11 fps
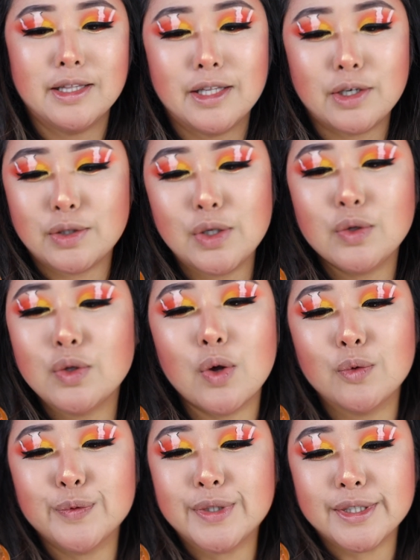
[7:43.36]
there's no
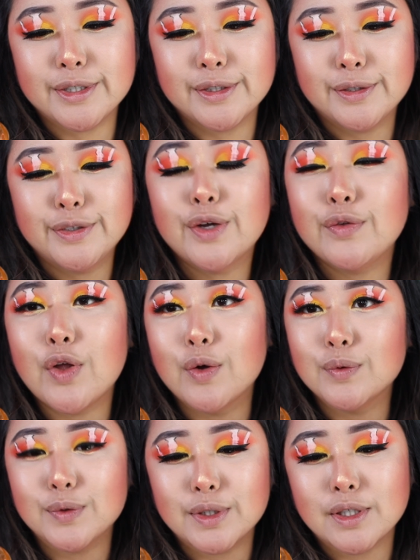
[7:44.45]
nose
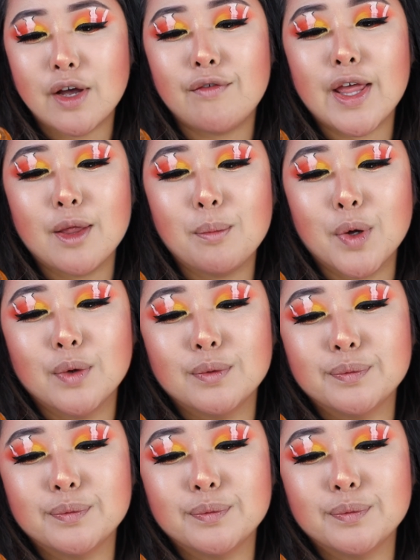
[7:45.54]
available.